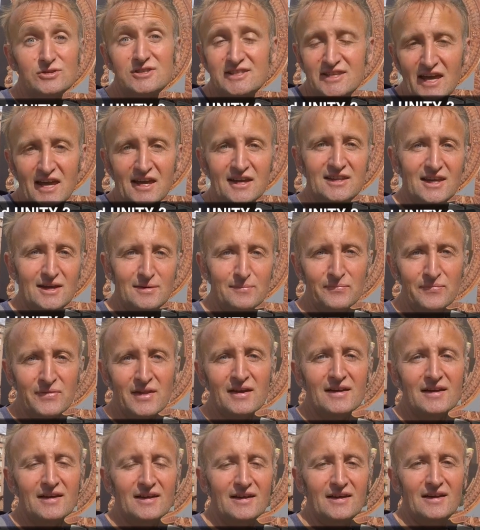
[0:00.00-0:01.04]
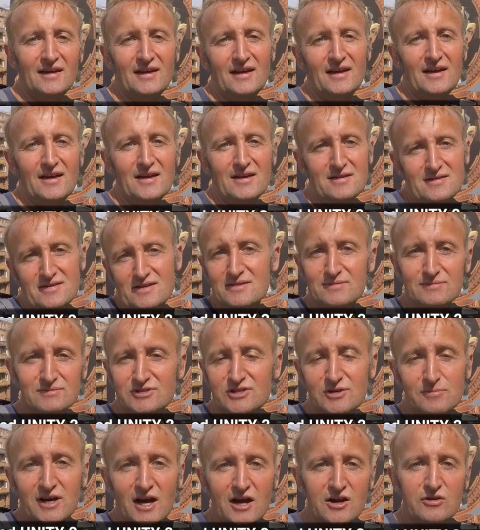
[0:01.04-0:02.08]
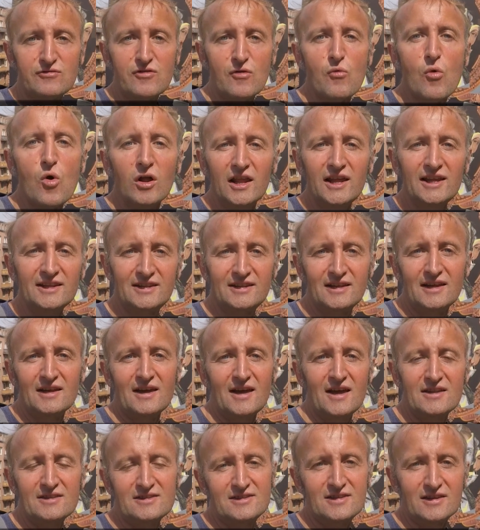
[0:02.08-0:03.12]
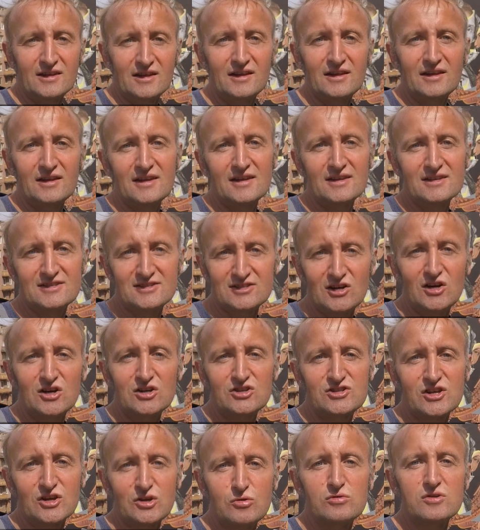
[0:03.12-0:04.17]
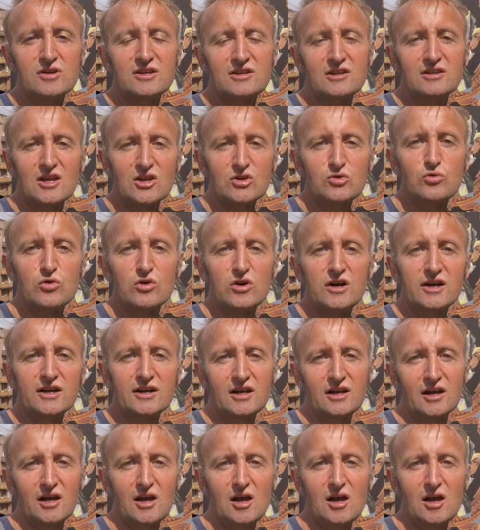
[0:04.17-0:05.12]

stake them in some kind of a wallet and start securing the network,